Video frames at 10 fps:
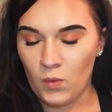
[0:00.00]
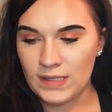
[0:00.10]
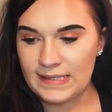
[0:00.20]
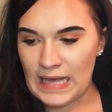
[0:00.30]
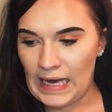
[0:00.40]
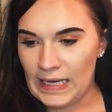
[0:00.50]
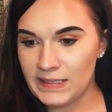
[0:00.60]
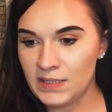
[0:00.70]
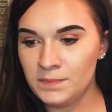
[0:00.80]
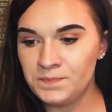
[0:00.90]
was
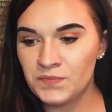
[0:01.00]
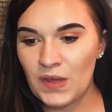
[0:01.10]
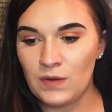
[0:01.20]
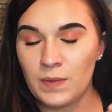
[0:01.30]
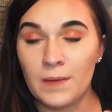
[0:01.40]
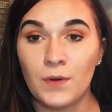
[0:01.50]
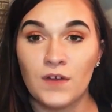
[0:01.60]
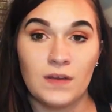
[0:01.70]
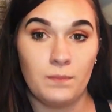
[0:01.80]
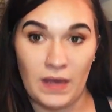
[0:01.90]
that it would be a
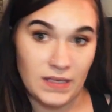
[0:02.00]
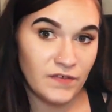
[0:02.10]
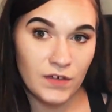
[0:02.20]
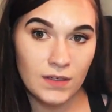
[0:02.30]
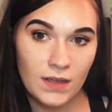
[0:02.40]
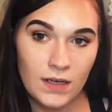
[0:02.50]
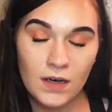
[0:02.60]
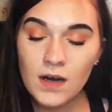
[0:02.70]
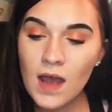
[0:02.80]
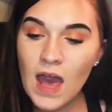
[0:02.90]
perfect base for a glitter,